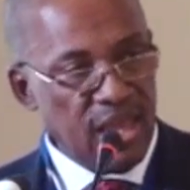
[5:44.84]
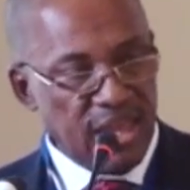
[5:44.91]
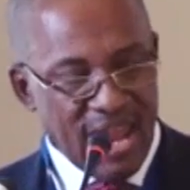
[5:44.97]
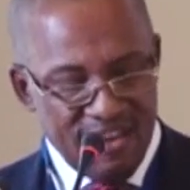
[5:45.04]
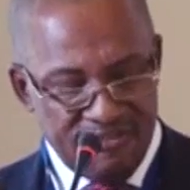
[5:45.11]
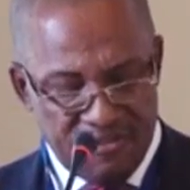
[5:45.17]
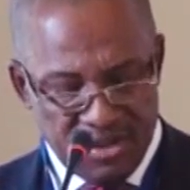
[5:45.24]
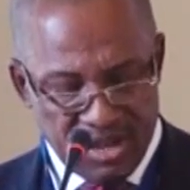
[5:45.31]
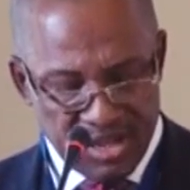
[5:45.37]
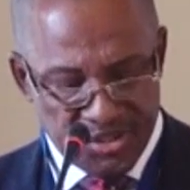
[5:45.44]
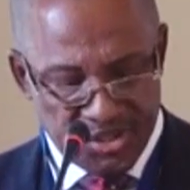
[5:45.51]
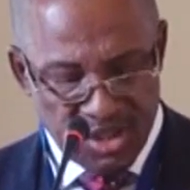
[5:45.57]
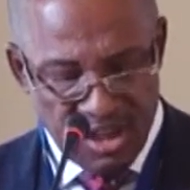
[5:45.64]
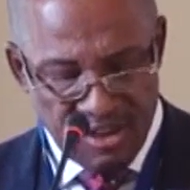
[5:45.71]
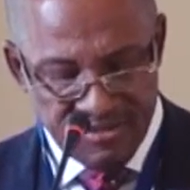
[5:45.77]
in Africa
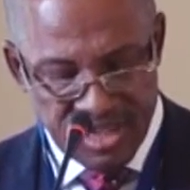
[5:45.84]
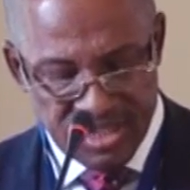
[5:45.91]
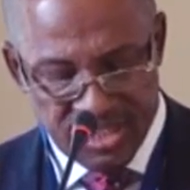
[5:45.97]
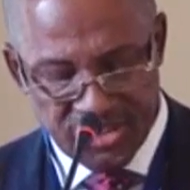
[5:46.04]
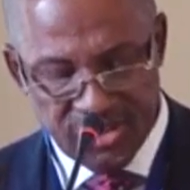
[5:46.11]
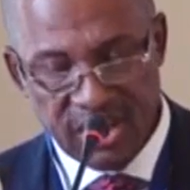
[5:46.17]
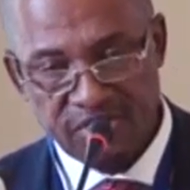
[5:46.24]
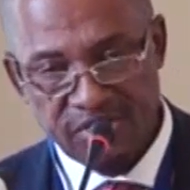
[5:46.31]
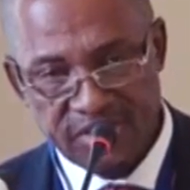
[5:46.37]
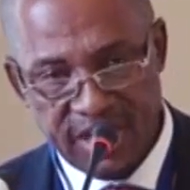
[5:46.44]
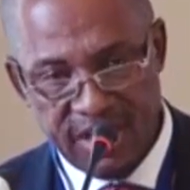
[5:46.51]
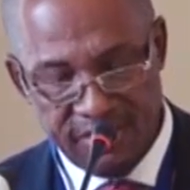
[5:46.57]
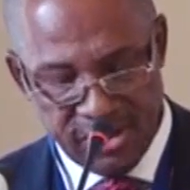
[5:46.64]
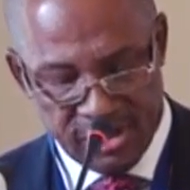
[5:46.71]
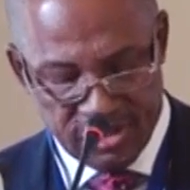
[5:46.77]
serves as the
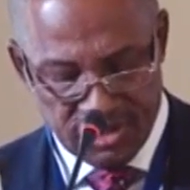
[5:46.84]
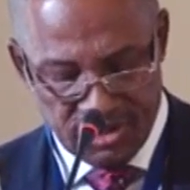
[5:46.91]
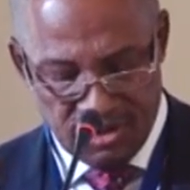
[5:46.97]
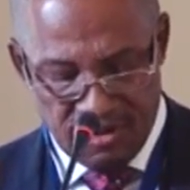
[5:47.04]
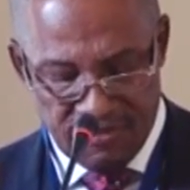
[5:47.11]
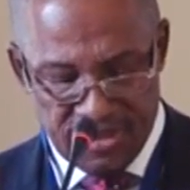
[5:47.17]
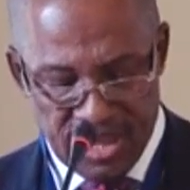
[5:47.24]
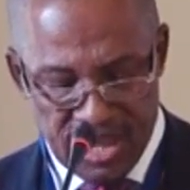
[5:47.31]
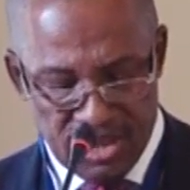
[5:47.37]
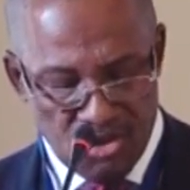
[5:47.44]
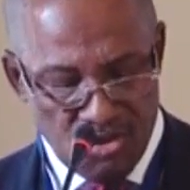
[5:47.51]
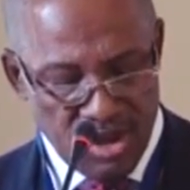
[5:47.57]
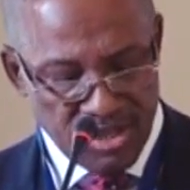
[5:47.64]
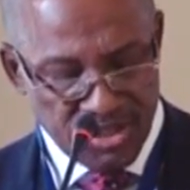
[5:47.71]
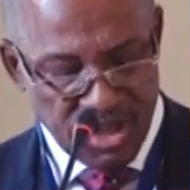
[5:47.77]
secretariat of the
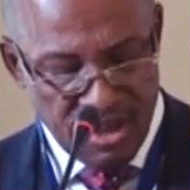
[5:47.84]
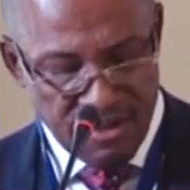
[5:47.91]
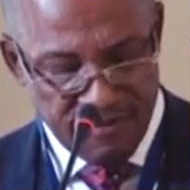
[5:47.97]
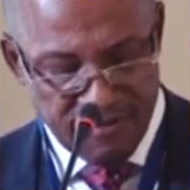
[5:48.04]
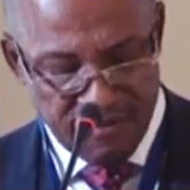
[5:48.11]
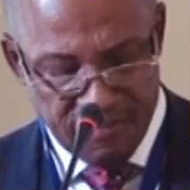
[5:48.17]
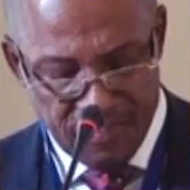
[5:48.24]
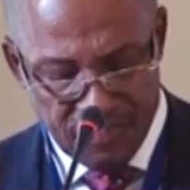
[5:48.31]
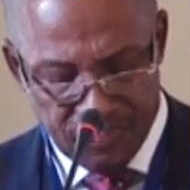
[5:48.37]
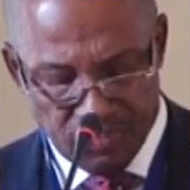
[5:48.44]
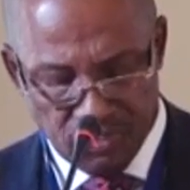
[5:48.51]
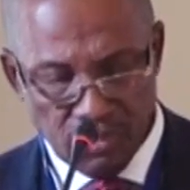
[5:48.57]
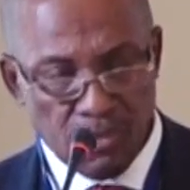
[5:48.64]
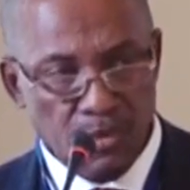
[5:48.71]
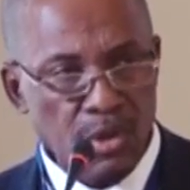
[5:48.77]
AUHF.
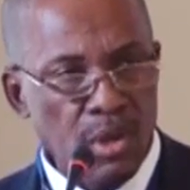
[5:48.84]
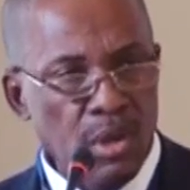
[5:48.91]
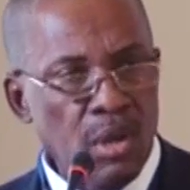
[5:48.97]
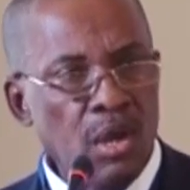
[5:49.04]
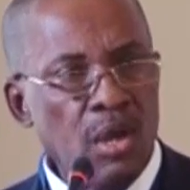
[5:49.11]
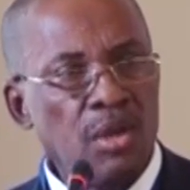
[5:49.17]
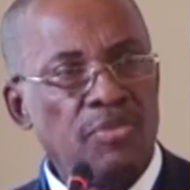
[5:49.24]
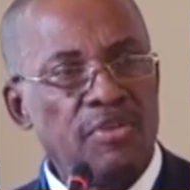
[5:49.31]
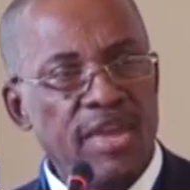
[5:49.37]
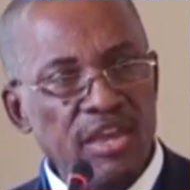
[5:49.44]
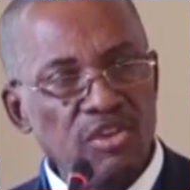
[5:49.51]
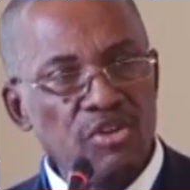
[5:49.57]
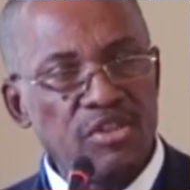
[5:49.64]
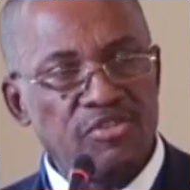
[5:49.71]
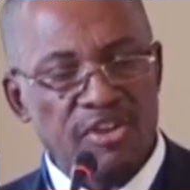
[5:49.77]
The
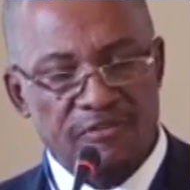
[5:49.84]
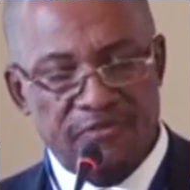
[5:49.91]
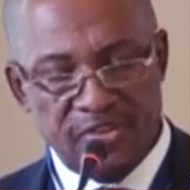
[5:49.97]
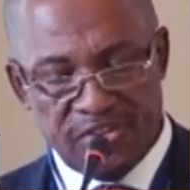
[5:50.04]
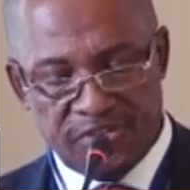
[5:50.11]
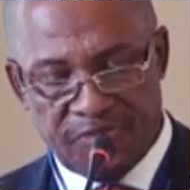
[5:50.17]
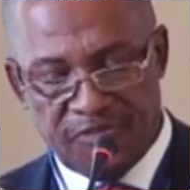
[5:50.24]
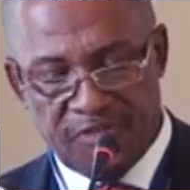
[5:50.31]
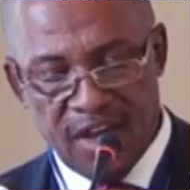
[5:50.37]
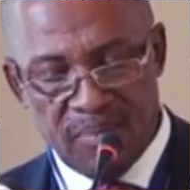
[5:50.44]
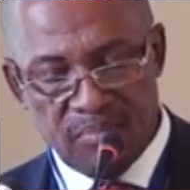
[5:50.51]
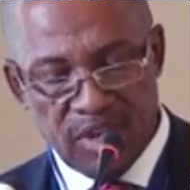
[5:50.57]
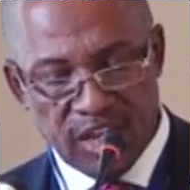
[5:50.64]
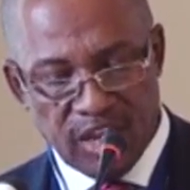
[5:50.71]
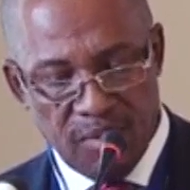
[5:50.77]
AUHF is
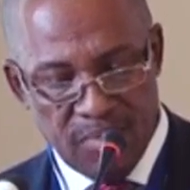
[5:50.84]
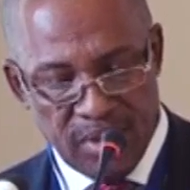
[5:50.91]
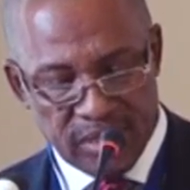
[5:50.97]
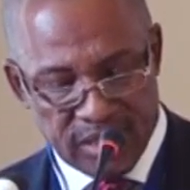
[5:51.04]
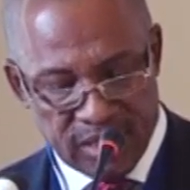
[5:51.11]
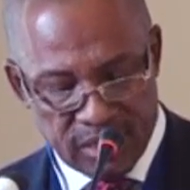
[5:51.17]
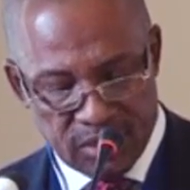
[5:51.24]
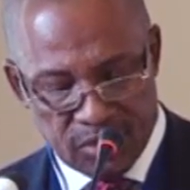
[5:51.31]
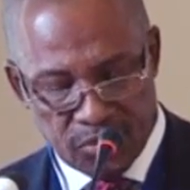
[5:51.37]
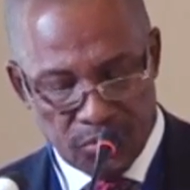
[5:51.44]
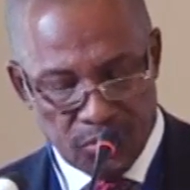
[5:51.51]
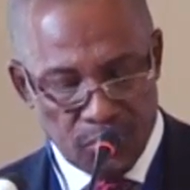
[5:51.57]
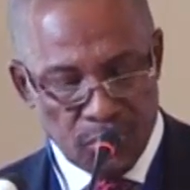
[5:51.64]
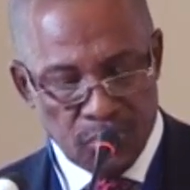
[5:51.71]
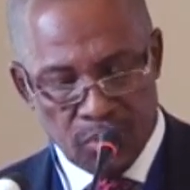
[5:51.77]
firmly committed
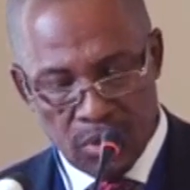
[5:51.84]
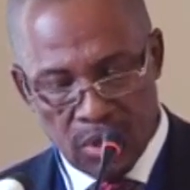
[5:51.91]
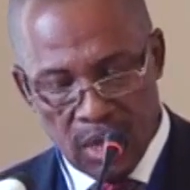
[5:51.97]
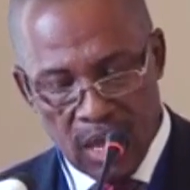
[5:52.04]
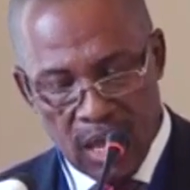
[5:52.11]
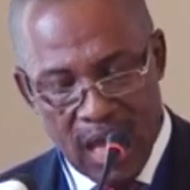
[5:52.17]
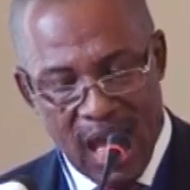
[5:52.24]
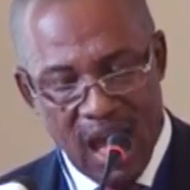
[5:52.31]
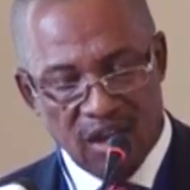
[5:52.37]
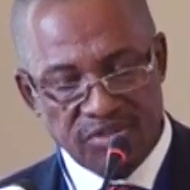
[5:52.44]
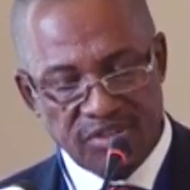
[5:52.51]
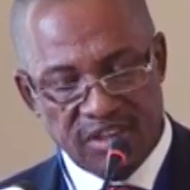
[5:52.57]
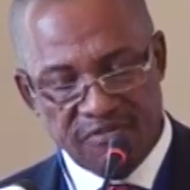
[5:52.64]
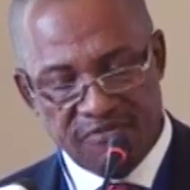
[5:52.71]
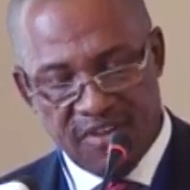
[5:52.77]
to
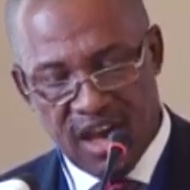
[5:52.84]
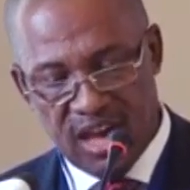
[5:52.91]
housing